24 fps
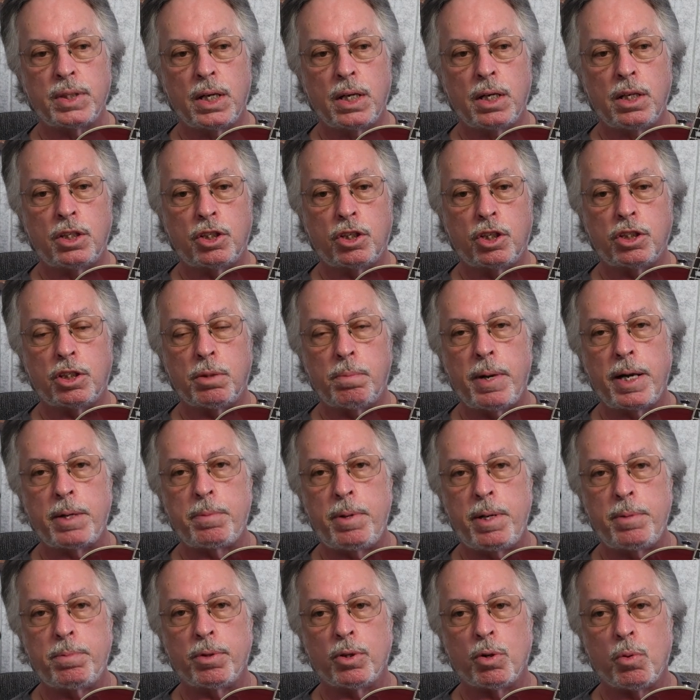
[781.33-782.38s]
it's good to make
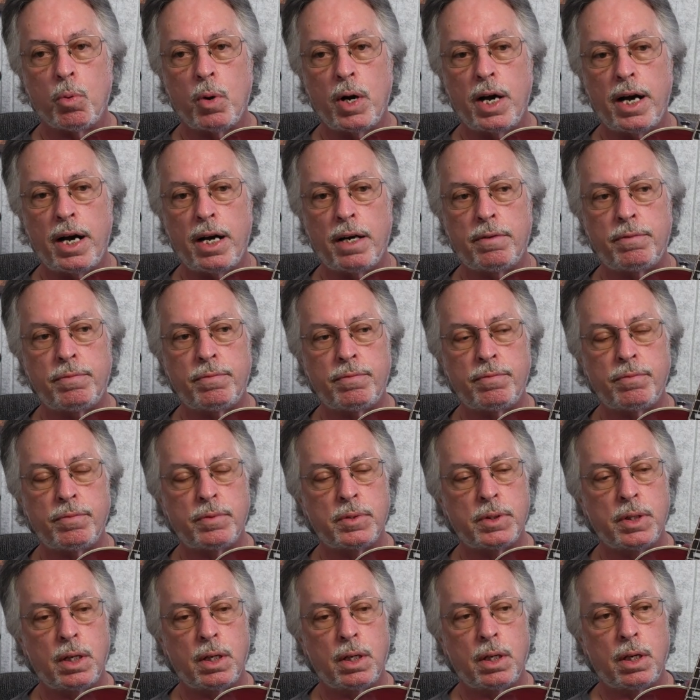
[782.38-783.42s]
people aware.
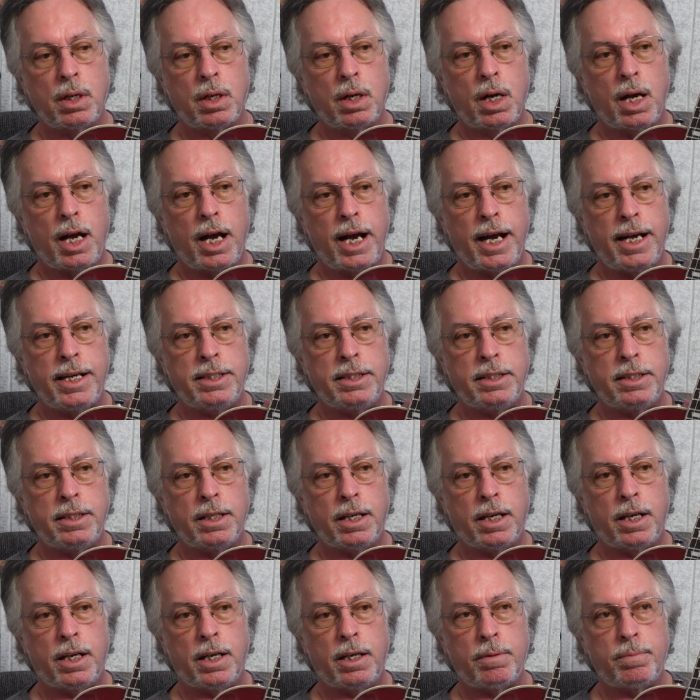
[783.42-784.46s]
And
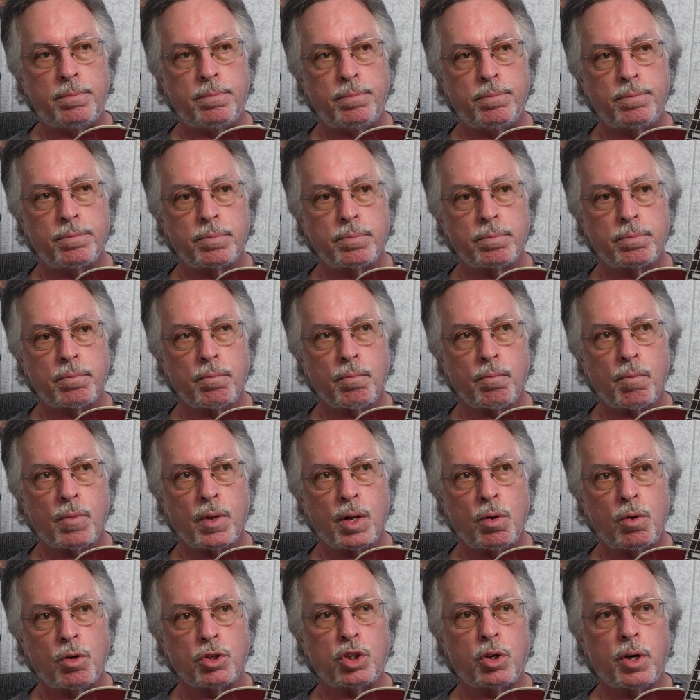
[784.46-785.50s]

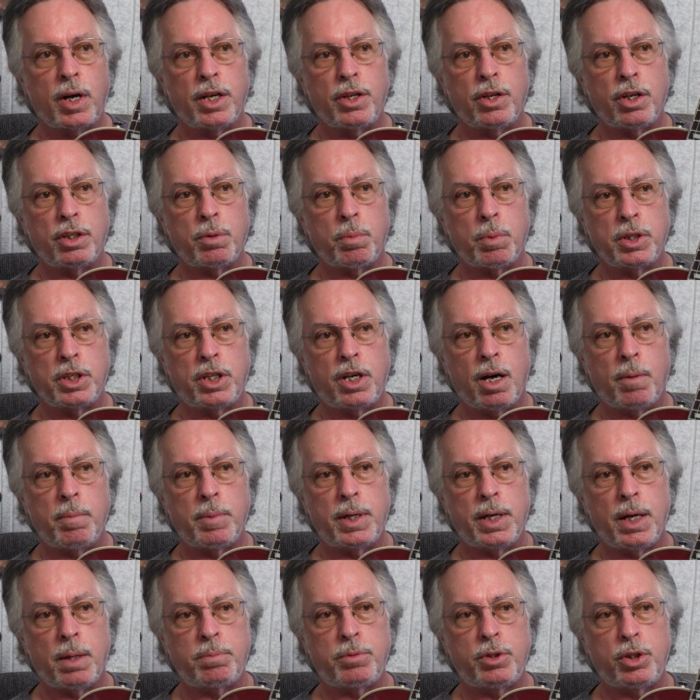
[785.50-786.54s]
also got another one coming
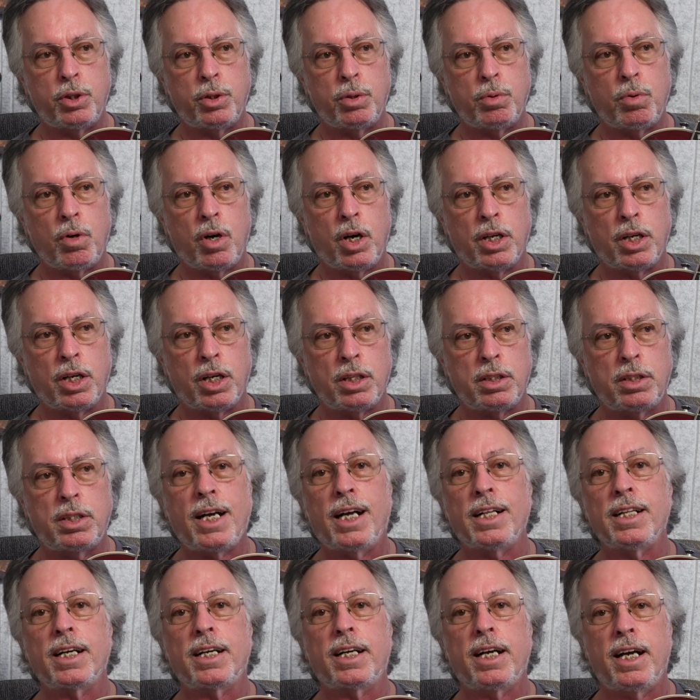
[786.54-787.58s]
up too on a
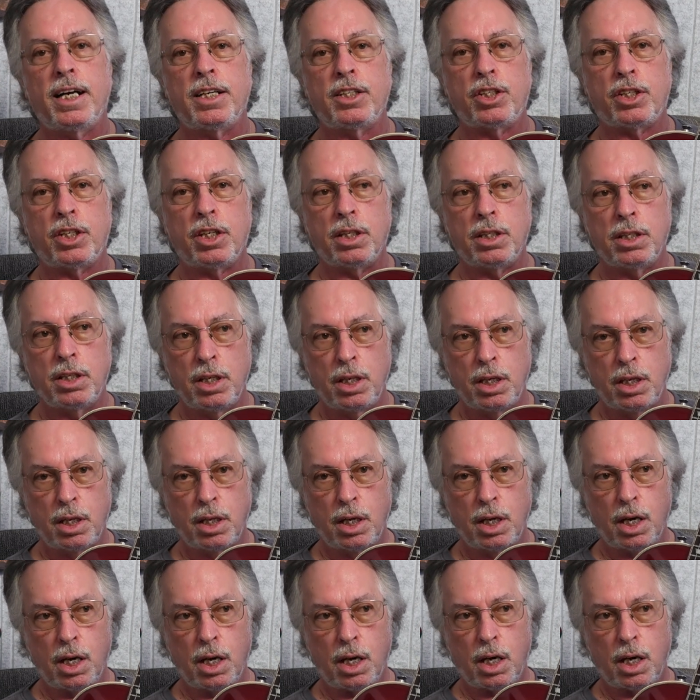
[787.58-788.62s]
Telecaster,
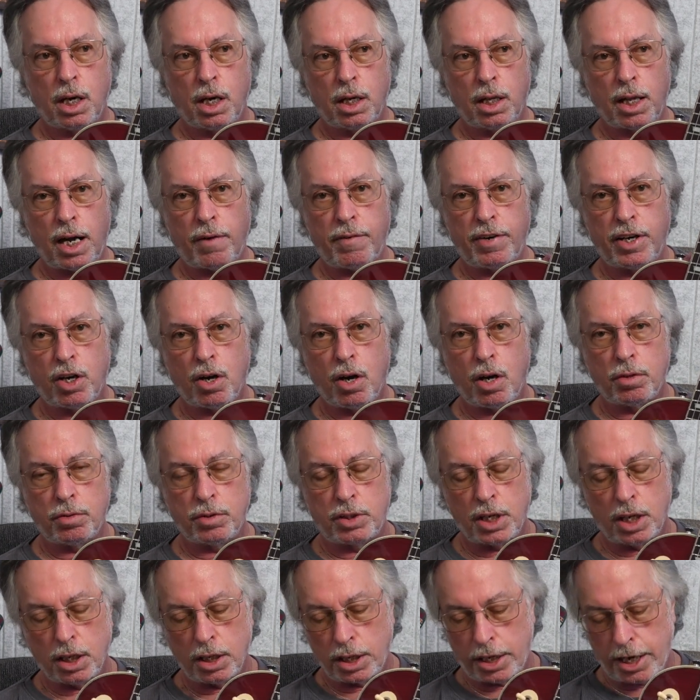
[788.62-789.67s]
Larry
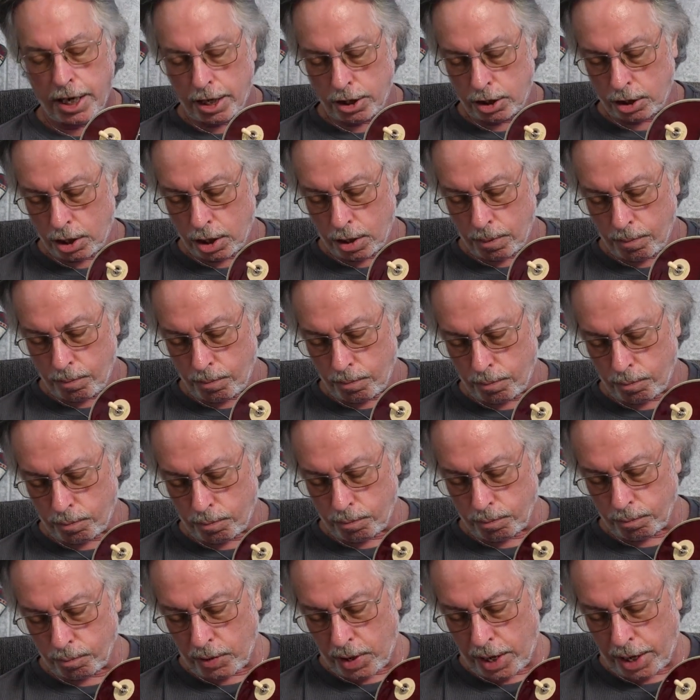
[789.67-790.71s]
Carlton Telecaster,
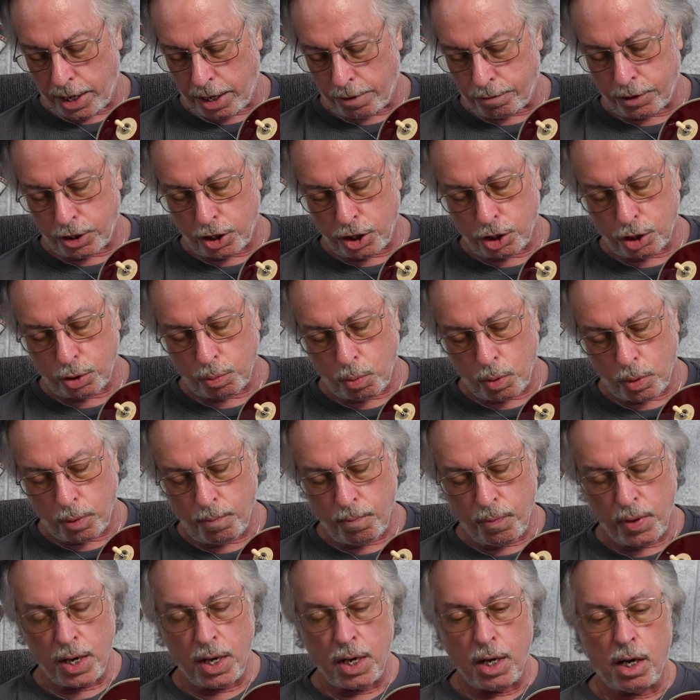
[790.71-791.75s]
right after this one.
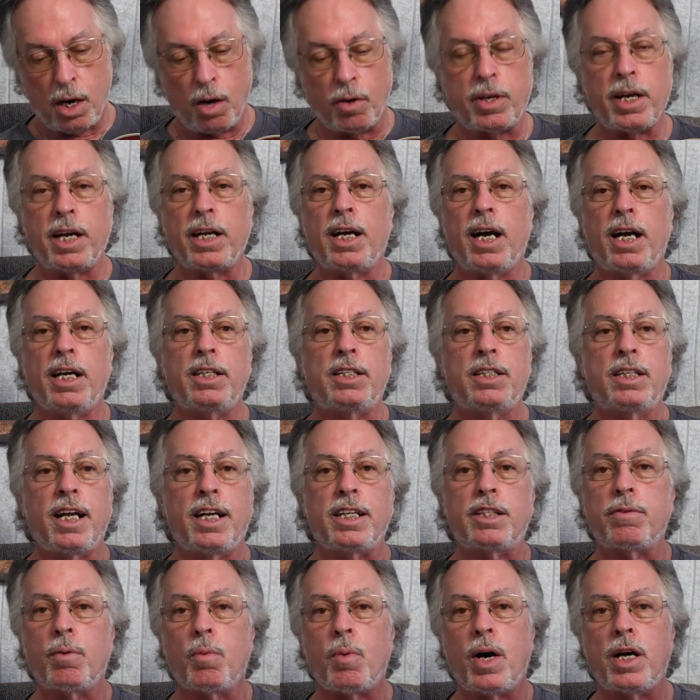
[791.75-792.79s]
Okay, guys, thanks
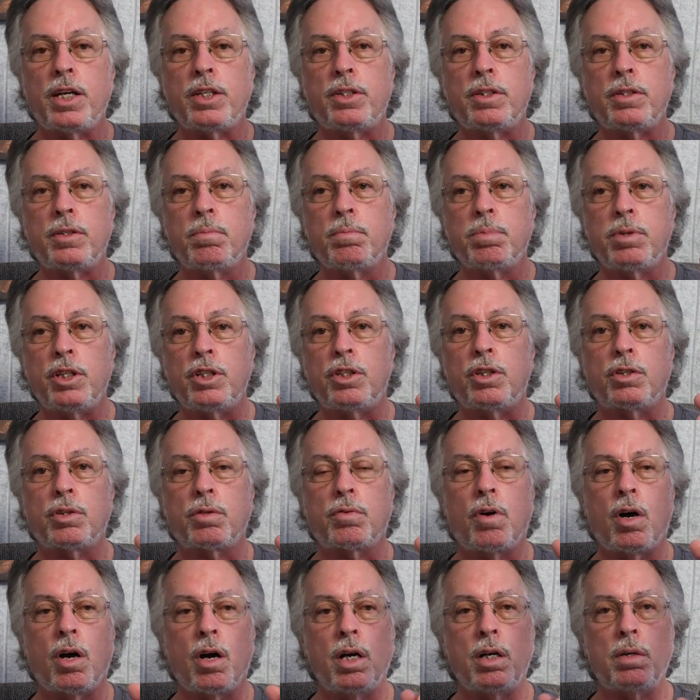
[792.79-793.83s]
for watching. Please
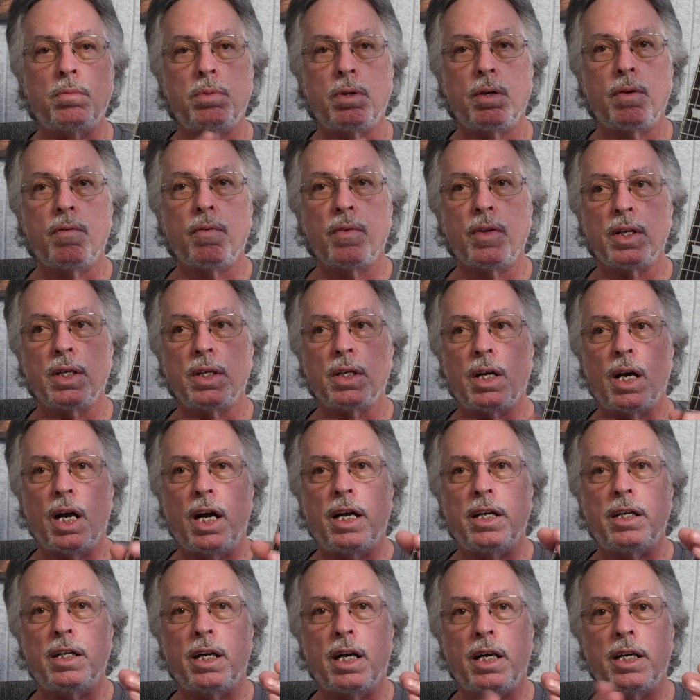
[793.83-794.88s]
subscribe
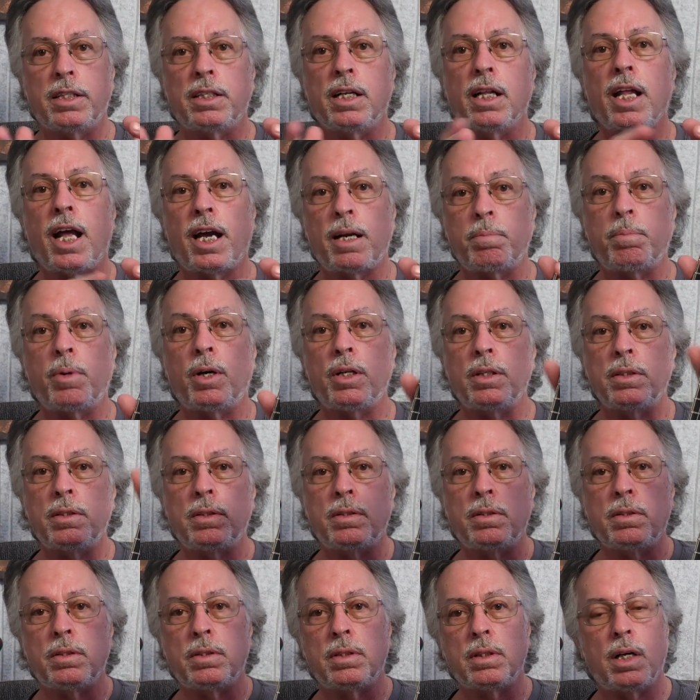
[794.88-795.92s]
and hit the like
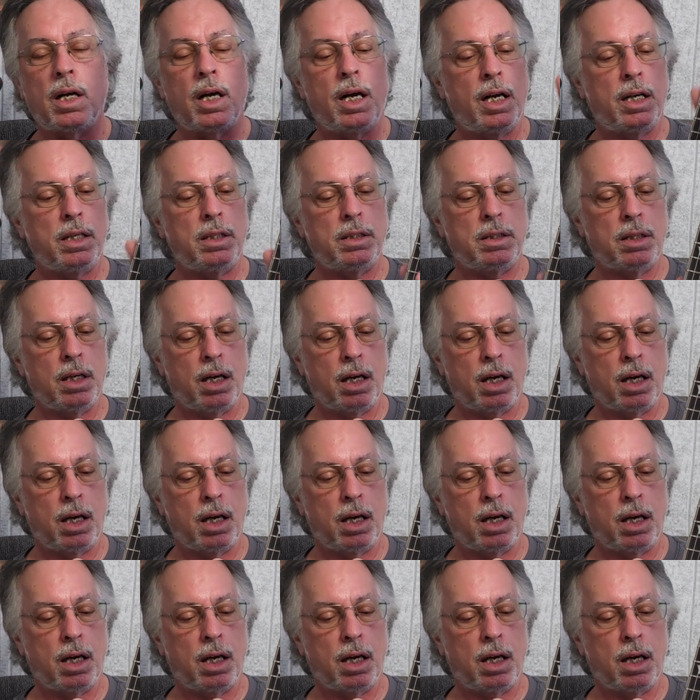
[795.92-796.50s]
button. And